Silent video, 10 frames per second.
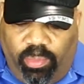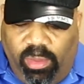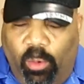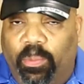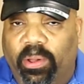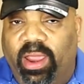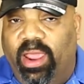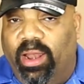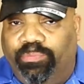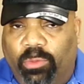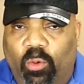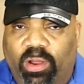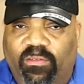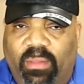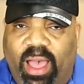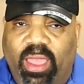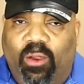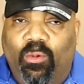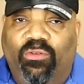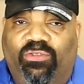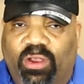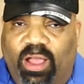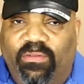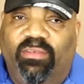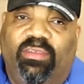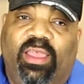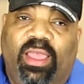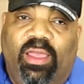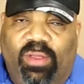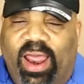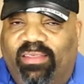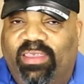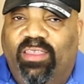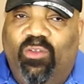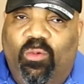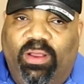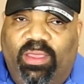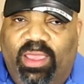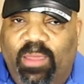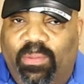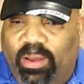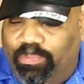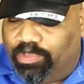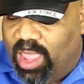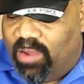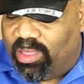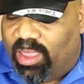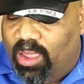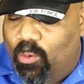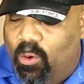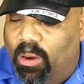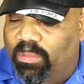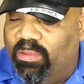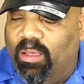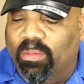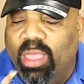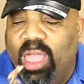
we'll put it in one of my roaster ovens that I take to work to keep everything warm. So,